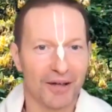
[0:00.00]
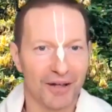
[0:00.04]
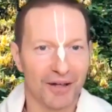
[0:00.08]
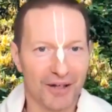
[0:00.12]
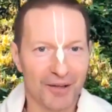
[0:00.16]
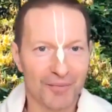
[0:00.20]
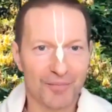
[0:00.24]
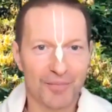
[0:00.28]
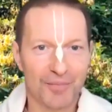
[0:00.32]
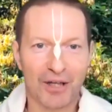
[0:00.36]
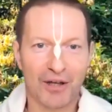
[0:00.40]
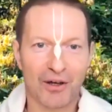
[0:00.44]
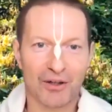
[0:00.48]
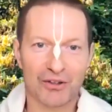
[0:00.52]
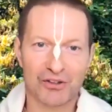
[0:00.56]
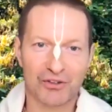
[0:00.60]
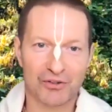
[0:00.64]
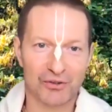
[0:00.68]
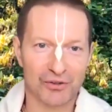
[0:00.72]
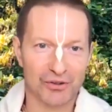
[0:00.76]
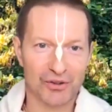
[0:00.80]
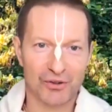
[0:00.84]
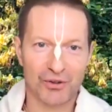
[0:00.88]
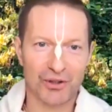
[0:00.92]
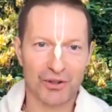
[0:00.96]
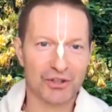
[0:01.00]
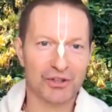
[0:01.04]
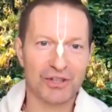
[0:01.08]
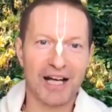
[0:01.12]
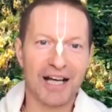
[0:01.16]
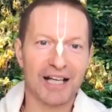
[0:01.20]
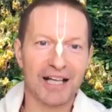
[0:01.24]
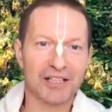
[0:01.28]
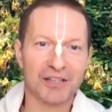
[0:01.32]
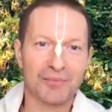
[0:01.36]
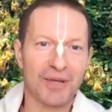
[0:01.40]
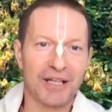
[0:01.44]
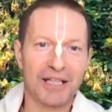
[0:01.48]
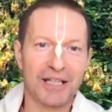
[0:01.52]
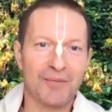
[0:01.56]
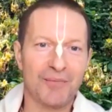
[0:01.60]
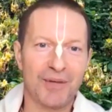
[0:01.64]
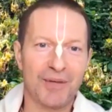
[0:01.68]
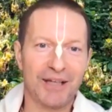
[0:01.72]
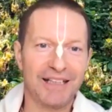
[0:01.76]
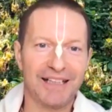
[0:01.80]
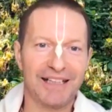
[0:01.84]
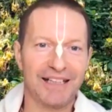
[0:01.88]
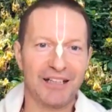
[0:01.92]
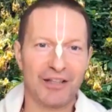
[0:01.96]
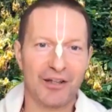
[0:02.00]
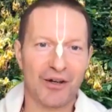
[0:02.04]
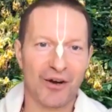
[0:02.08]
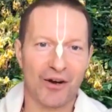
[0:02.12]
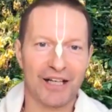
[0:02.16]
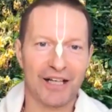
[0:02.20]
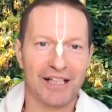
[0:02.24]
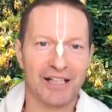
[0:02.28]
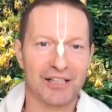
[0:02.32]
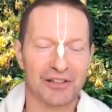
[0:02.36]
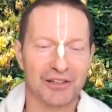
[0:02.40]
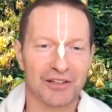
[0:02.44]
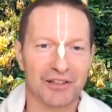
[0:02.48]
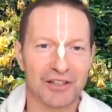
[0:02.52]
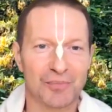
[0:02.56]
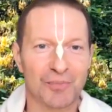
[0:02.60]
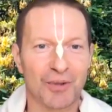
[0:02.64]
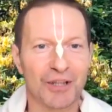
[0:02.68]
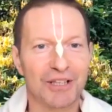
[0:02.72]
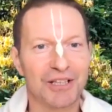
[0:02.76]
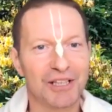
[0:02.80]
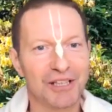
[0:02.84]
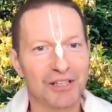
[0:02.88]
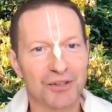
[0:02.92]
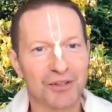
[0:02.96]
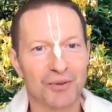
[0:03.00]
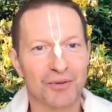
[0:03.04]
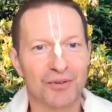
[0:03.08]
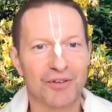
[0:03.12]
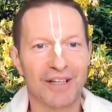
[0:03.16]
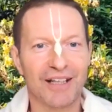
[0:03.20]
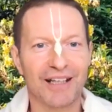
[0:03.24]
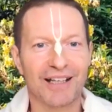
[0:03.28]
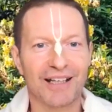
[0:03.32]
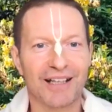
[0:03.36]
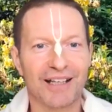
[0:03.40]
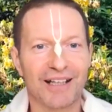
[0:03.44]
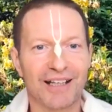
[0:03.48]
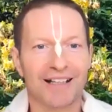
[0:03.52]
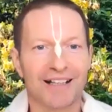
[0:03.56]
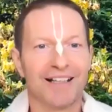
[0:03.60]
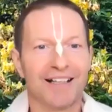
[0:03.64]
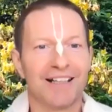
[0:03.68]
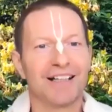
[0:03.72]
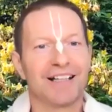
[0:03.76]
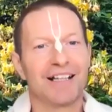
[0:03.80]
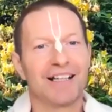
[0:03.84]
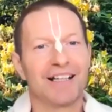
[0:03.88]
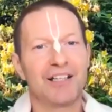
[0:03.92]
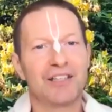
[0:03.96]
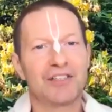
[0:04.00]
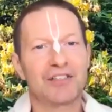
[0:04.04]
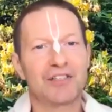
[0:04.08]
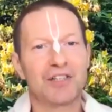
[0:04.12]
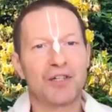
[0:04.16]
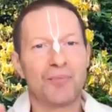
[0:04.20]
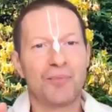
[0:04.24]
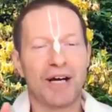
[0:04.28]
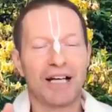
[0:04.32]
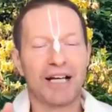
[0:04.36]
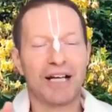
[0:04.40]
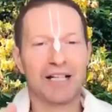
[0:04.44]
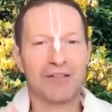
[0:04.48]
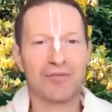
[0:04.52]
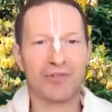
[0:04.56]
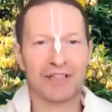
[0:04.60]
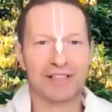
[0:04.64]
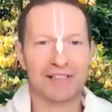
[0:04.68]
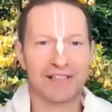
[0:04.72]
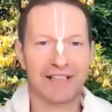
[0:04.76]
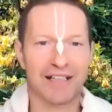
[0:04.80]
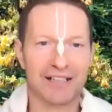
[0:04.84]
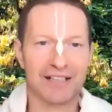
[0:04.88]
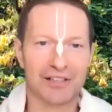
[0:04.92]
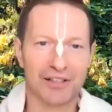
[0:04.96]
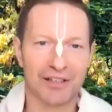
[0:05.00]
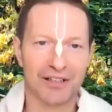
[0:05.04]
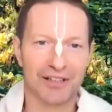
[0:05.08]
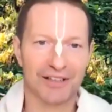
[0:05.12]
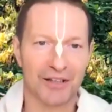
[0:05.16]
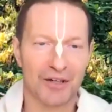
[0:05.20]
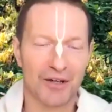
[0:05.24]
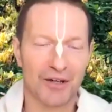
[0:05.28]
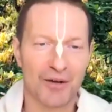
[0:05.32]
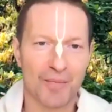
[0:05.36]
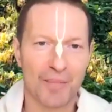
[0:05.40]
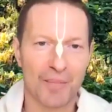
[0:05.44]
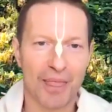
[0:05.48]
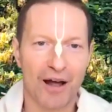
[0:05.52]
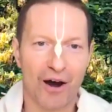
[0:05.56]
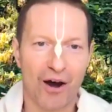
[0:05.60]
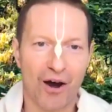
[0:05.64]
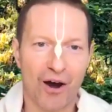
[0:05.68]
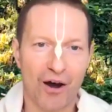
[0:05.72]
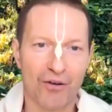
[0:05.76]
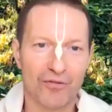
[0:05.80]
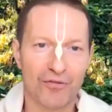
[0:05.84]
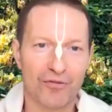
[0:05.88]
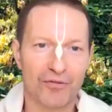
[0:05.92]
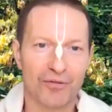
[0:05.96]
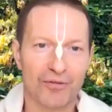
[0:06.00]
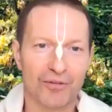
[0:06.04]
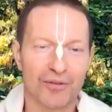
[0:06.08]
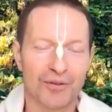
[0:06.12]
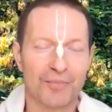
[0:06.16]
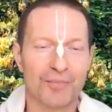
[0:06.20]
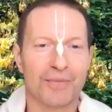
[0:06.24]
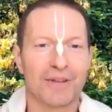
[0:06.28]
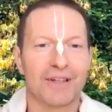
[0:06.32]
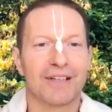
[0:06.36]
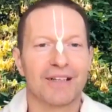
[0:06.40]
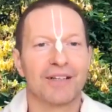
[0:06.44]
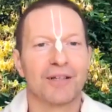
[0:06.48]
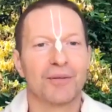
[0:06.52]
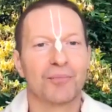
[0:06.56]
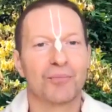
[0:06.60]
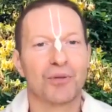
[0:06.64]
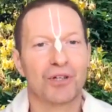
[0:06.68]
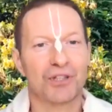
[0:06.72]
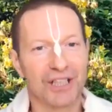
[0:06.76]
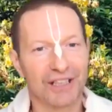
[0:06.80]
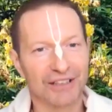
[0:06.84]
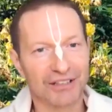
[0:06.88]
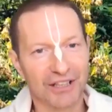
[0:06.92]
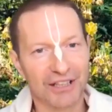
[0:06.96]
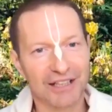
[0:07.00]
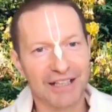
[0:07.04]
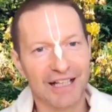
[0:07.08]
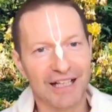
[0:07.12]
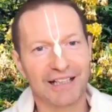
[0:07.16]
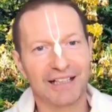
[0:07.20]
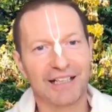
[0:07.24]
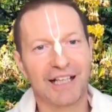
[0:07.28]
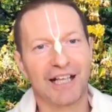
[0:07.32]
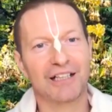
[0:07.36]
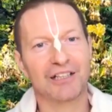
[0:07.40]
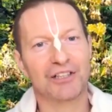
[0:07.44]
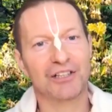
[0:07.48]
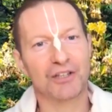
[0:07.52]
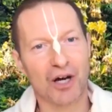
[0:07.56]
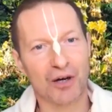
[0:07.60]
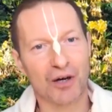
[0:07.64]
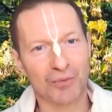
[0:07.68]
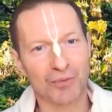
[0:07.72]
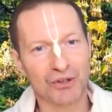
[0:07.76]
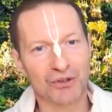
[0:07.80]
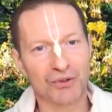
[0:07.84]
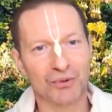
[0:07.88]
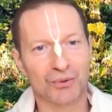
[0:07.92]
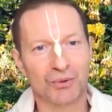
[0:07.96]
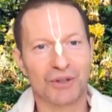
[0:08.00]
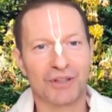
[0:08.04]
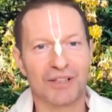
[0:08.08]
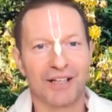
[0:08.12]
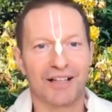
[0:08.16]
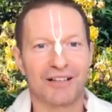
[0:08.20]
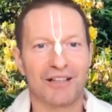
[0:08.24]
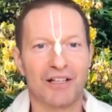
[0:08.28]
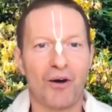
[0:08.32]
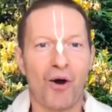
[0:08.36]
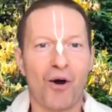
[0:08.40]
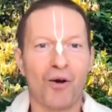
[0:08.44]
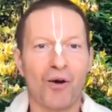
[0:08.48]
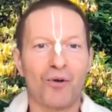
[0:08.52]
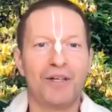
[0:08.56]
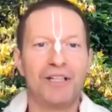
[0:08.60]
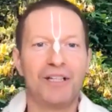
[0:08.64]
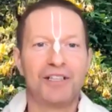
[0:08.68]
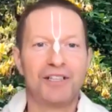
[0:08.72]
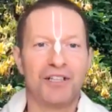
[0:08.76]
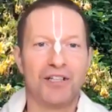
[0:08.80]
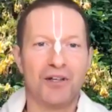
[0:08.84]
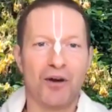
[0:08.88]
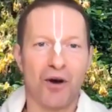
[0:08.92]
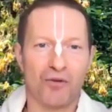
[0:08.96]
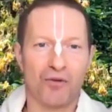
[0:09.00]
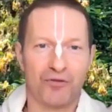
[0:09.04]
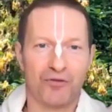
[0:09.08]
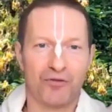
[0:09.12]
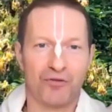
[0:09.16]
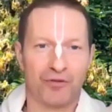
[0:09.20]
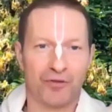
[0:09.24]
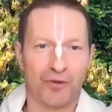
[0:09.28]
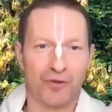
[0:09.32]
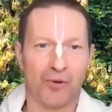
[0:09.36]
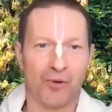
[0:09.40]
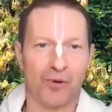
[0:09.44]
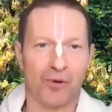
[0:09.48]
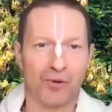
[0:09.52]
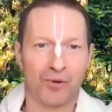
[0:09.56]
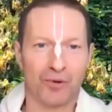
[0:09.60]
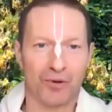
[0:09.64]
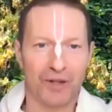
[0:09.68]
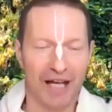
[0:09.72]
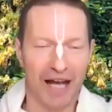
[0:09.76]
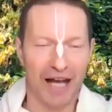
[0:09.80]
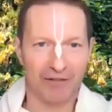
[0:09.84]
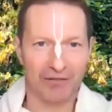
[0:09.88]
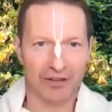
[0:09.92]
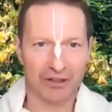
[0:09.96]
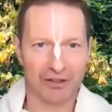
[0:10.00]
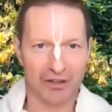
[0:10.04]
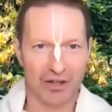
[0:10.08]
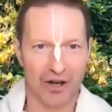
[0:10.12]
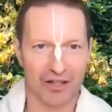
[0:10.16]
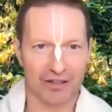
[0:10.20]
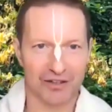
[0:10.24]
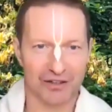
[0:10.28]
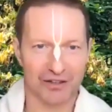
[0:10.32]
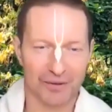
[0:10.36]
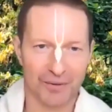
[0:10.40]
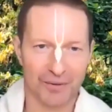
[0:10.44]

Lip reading: because Krishna has many, many incarnations, but he should think he's the manifestation of Brajendra Nandan Shama Sunda, the origin of all the avatars.